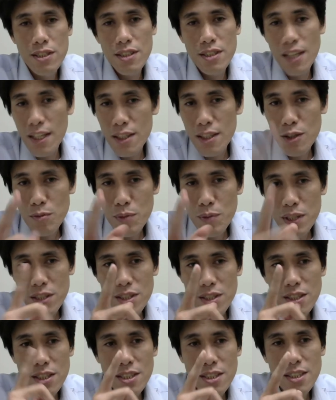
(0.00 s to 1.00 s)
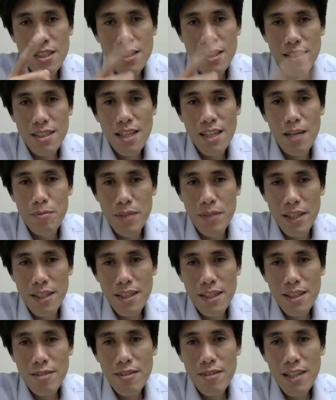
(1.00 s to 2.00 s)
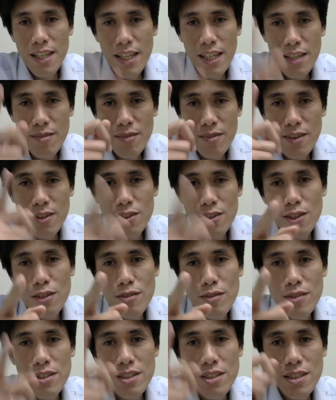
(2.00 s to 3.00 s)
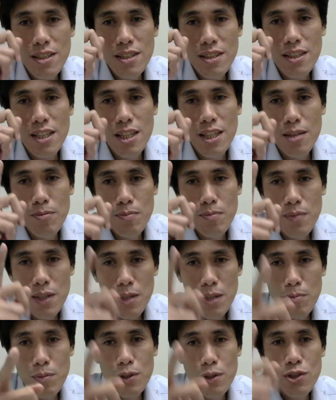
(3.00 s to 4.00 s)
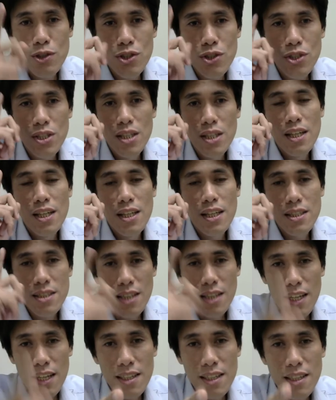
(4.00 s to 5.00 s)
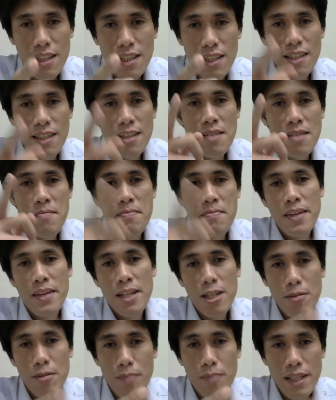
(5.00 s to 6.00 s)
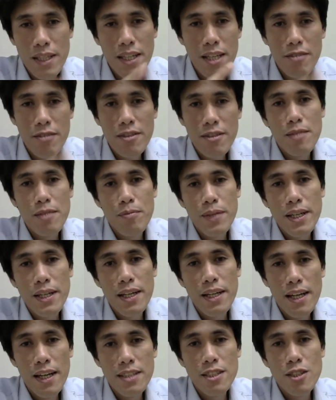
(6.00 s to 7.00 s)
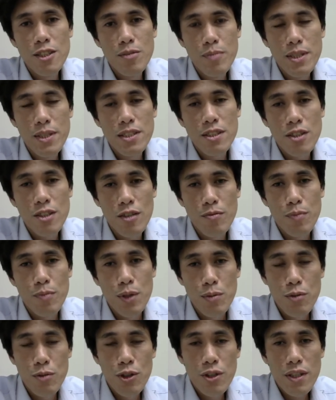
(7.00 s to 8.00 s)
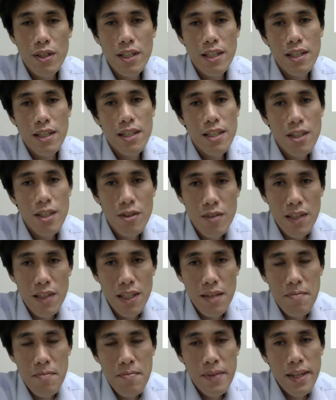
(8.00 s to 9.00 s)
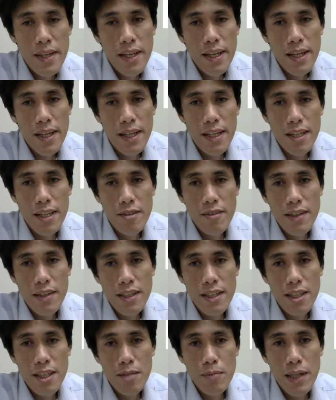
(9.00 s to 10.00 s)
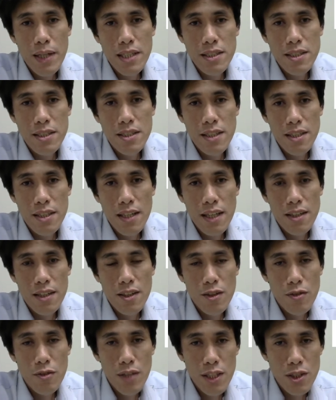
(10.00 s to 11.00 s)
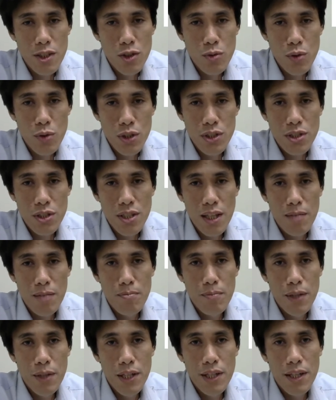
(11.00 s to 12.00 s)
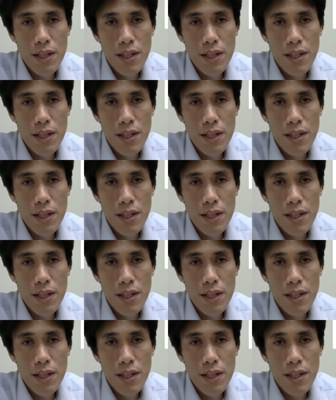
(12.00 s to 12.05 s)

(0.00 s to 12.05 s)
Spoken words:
Try to preach this topic. You will have controversy, reproach, slander. But they will be God's means of provoking inquiry and awakening minds that otherwise would slumber."